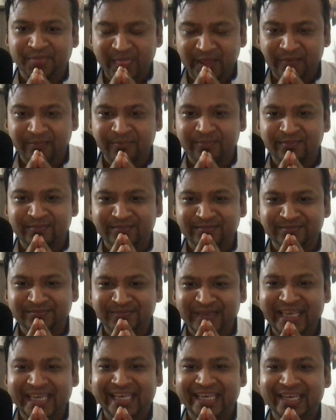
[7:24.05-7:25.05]

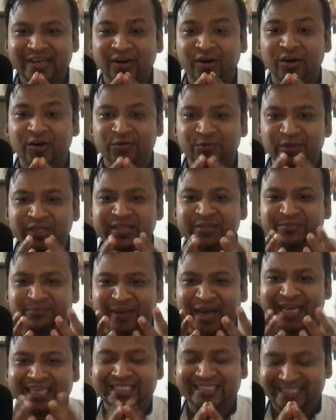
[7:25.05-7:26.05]
me or with
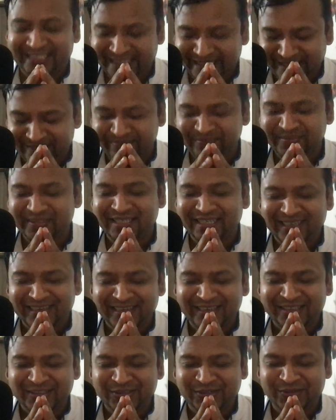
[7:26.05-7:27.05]
my team.
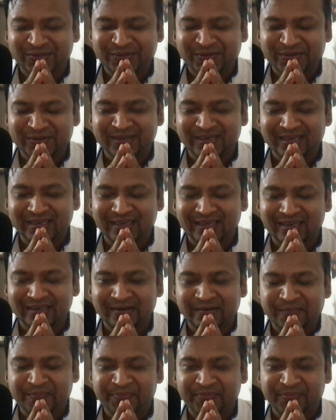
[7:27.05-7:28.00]
So